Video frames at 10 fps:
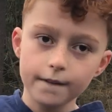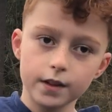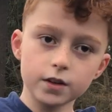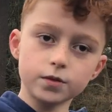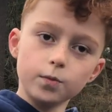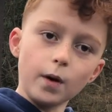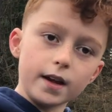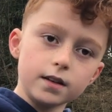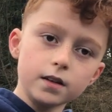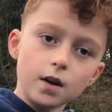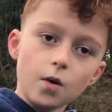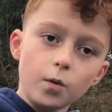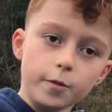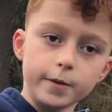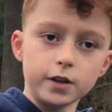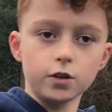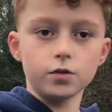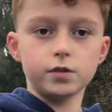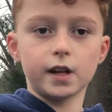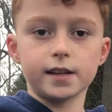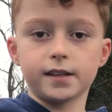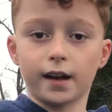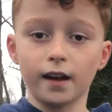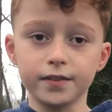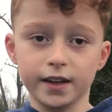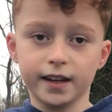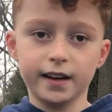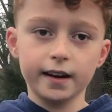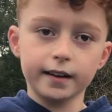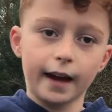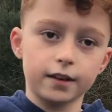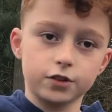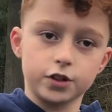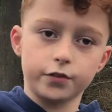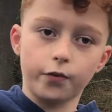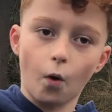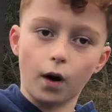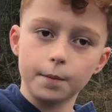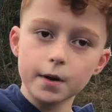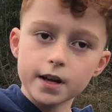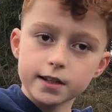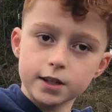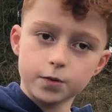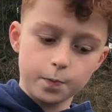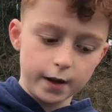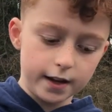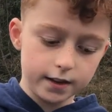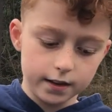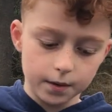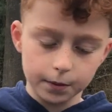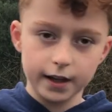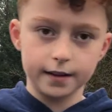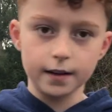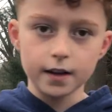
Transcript: This wind would be used as the kinetic energy form to spin the blade.